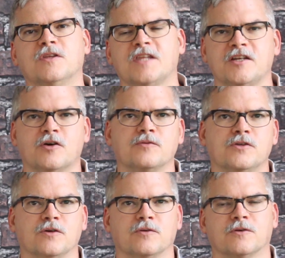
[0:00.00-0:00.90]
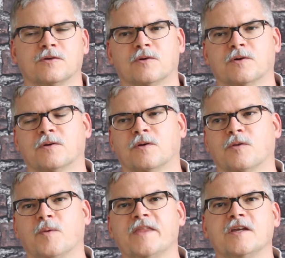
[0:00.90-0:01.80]
that they don't do, or, or
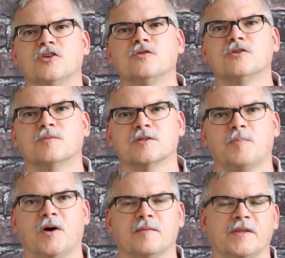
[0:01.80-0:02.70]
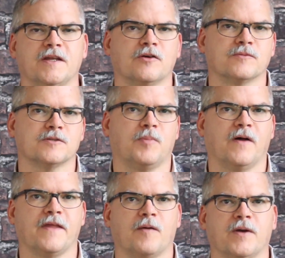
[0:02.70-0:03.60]
the way they used to respond, but they don't
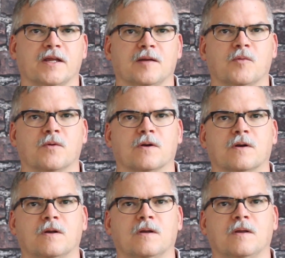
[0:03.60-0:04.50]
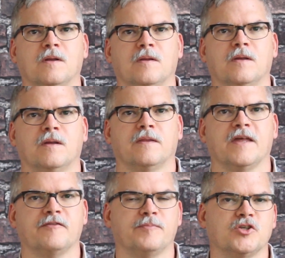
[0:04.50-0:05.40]
respond that way anymore?
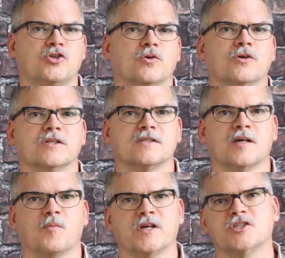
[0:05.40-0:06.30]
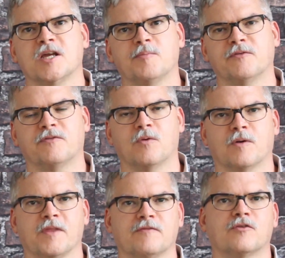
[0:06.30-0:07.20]
They've matured in some way, shape, or
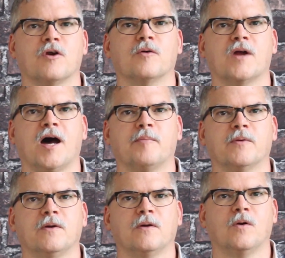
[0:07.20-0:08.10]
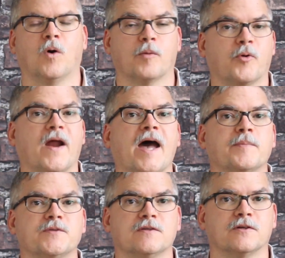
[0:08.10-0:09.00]
form. They've grown up, or
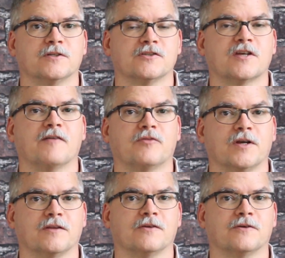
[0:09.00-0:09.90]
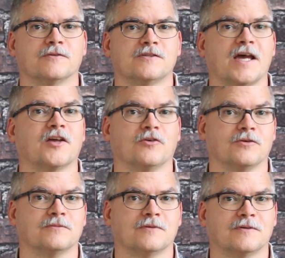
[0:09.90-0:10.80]
perhaps they're discovering their second
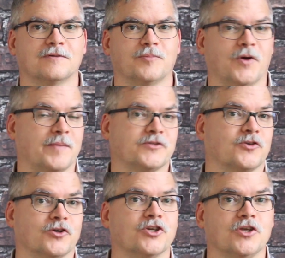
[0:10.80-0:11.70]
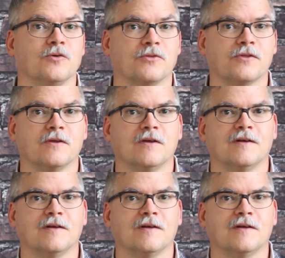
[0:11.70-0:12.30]
or perhaps third youth,